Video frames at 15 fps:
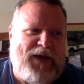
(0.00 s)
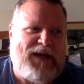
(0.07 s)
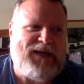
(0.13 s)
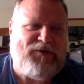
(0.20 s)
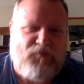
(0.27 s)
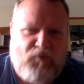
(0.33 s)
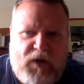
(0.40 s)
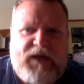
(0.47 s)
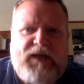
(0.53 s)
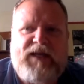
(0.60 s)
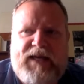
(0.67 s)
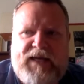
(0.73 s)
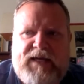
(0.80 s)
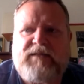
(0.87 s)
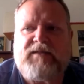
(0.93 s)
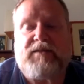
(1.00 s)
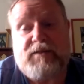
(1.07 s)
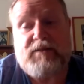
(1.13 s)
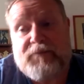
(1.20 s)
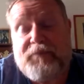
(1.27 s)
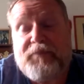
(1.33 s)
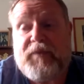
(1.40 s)
And it really
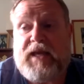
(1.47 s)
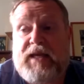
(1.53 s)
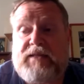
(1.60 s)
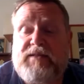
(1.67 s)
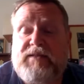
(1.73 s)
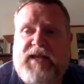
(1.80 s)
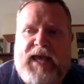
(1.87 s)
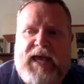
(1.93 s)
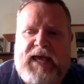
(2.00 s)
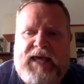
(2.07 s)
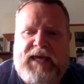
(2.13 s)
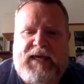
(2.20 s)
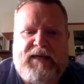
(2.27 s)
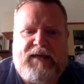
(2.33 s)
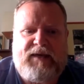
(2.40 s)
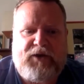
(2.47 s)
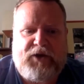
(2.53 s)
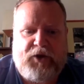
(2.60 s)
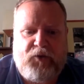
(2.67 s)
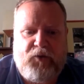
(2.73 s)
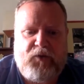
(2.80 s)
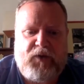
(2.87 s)
is, it's a, you
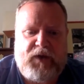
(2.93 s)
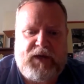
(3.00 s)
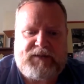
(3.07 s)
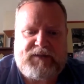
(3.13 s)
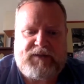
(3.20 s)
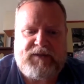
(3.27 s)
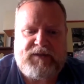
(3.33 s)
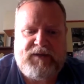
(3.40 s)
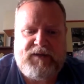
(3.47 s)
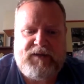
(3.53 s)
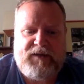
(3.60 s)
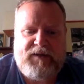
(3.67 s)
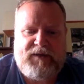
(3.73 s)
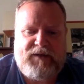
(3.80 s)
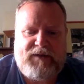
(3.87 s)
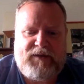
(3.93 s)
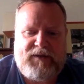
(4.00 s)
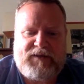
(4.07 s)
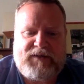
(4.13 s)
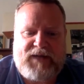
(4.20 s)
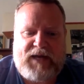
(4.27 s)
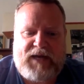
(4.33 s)
know, it's
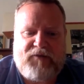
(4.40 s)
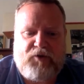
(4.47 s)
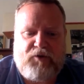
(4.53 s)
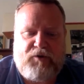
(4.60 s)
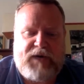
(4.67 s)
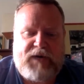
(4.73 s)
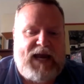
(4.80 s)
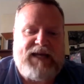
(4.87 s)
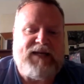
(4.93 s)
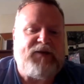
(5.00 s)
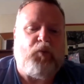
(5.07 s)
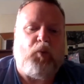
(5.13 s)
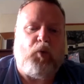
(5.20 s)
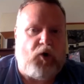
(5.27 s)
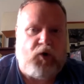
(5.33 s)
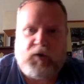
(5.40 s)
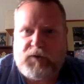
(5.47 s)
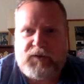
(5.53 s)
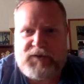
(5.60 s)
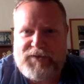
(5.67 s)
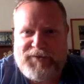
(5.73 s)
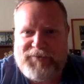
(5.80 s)
this kind of created
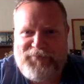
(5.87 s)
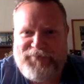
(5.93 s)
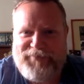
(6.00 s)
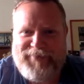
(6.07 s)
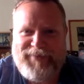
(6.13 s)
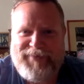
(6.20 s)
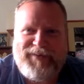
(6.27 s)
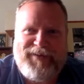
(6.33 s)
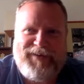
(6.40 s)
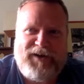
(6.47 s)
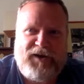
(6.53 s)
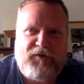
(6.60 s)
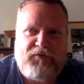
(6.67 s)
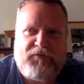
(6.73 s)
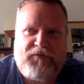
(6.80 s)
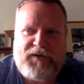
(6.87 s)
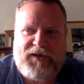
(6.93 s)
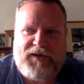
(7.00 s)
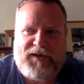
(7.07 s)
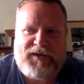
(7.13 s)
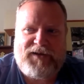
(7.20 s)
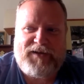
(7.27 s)
world of,
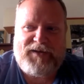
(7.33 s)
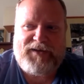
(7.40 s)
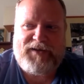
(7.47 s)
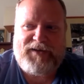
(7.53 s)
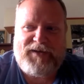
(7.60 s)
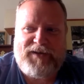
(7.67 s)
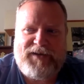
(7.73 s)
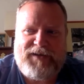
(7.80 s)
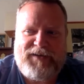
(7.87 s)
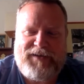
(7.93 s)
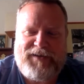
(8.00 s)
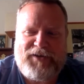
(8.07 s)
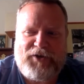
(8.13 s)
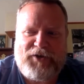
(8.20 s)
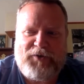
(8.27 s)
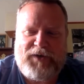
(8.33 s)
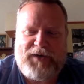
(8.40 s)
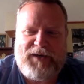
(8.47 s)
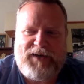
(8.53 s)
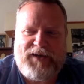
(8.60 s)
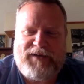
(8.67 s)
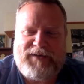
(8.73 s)
you know,
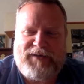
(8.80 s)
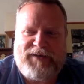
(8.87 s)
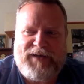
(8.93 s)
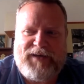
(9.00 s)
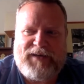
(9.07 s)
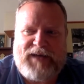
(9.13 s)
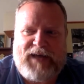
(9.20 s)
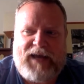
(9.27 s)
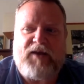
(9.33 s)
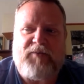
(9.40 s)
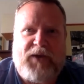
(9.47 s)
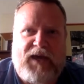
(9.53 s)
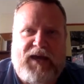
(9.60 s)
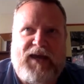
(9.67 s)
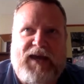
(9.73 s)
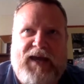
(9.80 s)
in anime.